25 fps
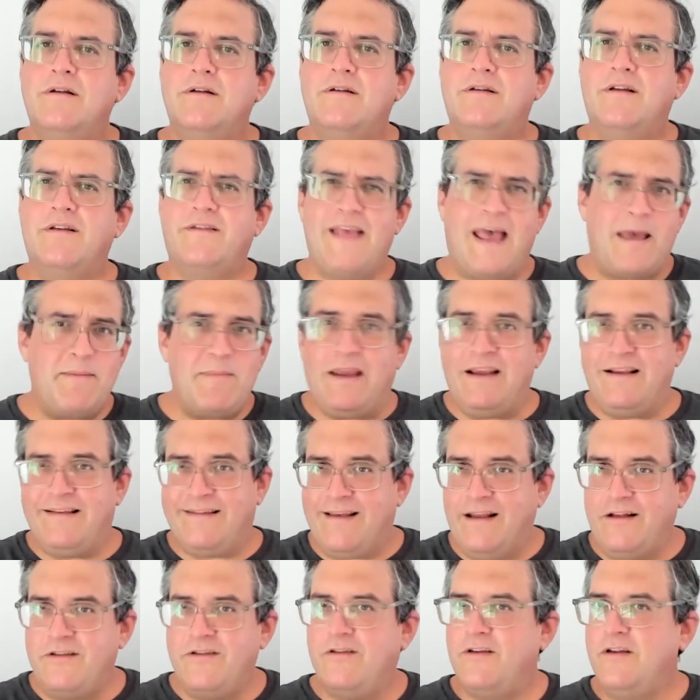Does that make
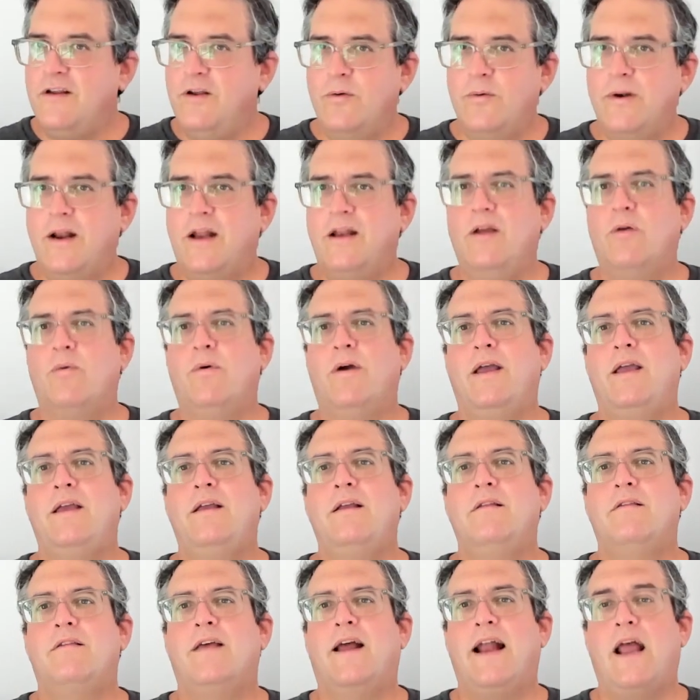sense to you in any way,
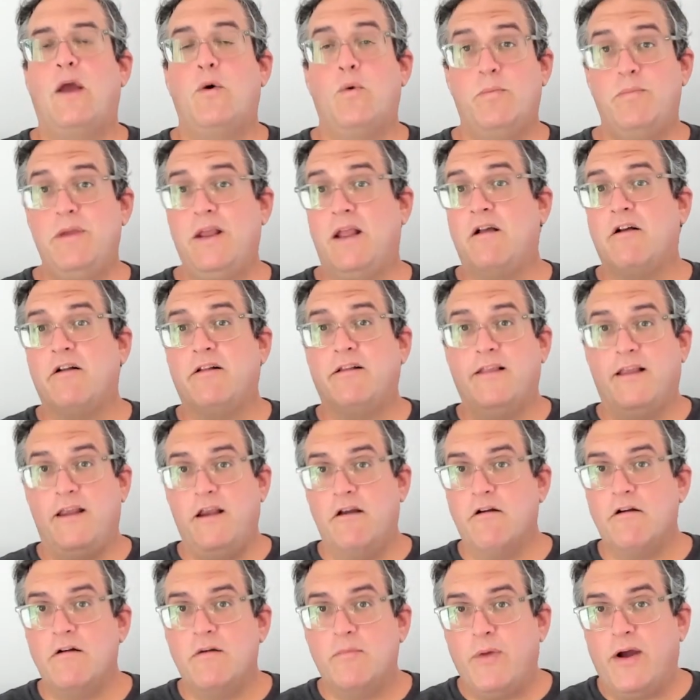that I would be
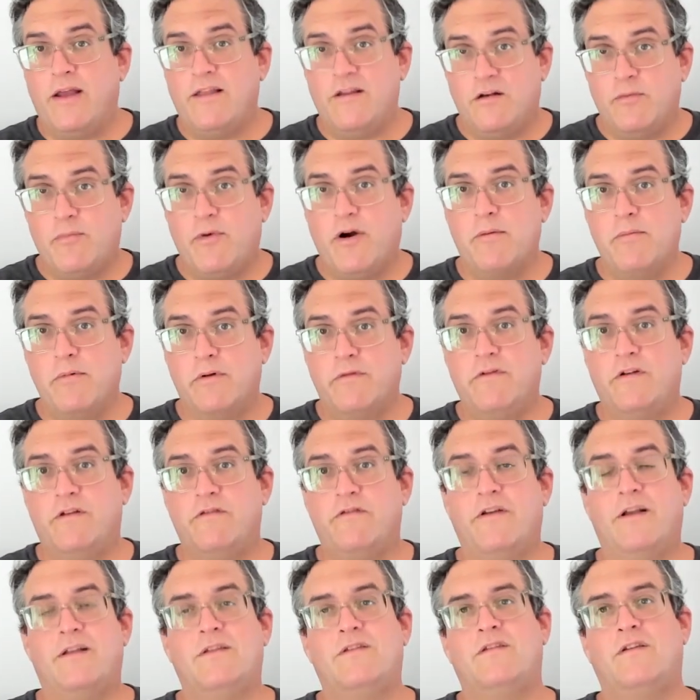cleared by the Department of
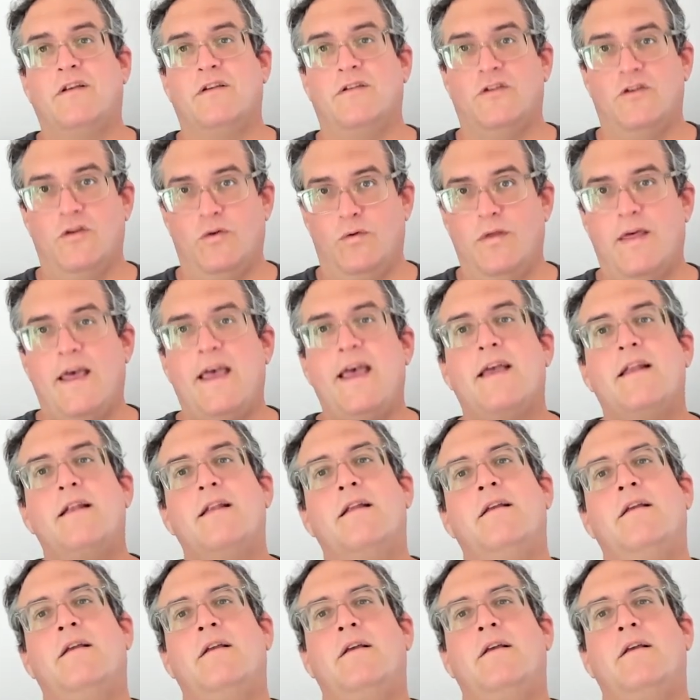Defense to do that?